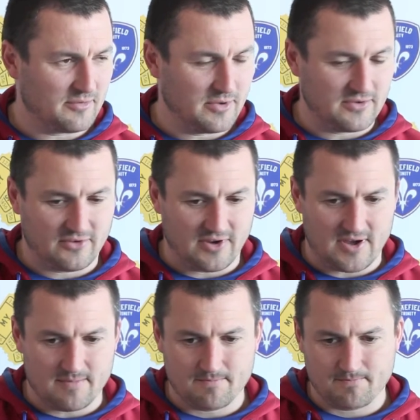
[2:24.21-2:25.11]
But
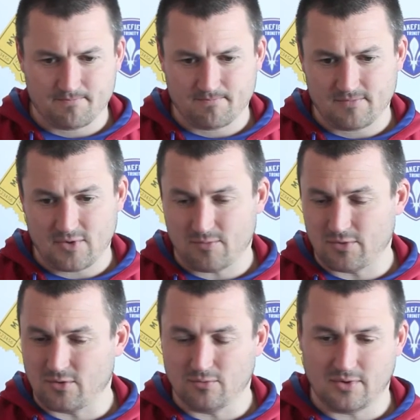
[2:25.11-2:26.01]

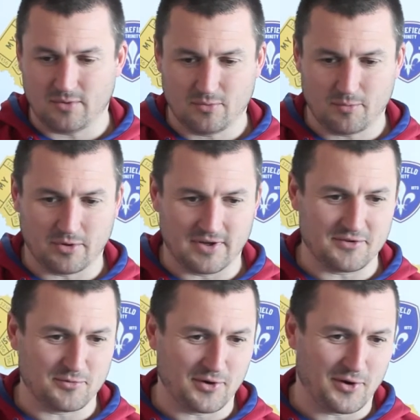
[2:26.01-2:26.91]
we're
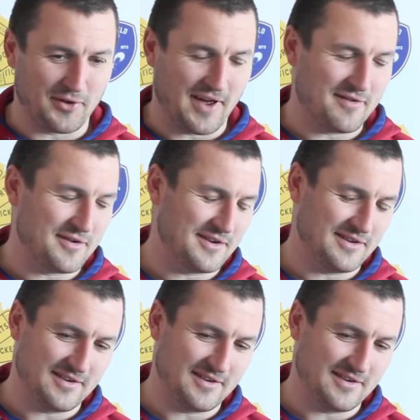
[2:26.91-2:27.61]
pleased we got there,